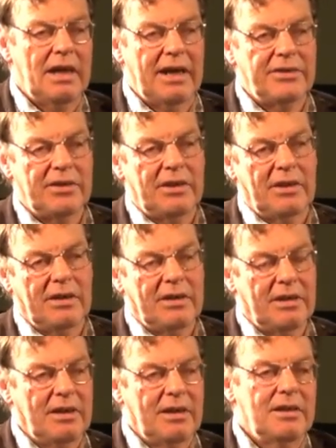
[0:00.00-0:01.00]
And uh,
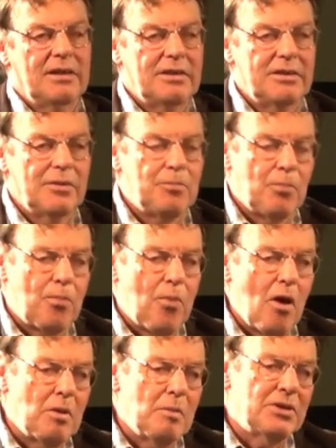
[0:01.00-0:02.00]
the
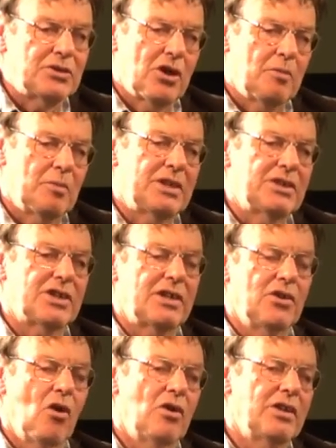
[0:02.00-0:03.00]
problem in Germany is
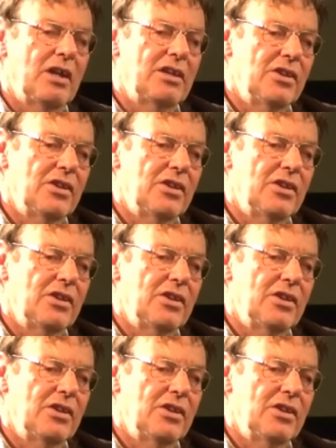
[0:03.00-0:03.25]
that not,